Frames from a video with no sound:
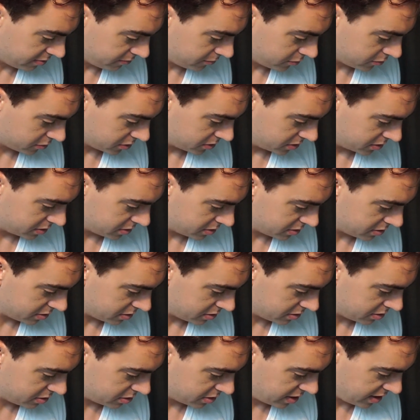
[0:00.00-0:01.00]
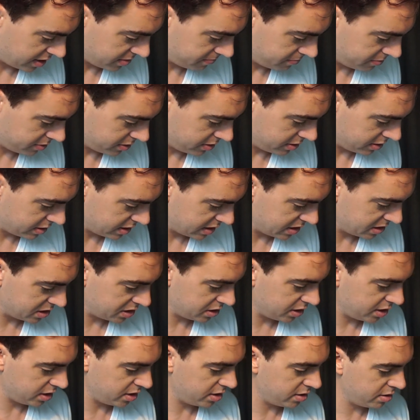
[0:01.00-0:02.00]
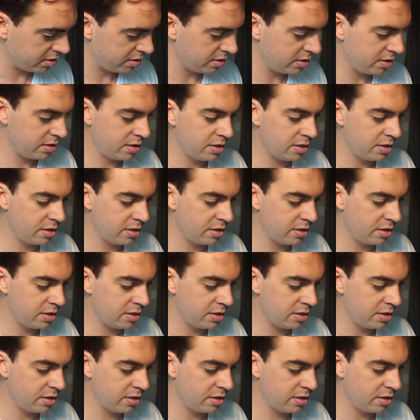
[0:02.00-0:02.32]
wanted to happen this year,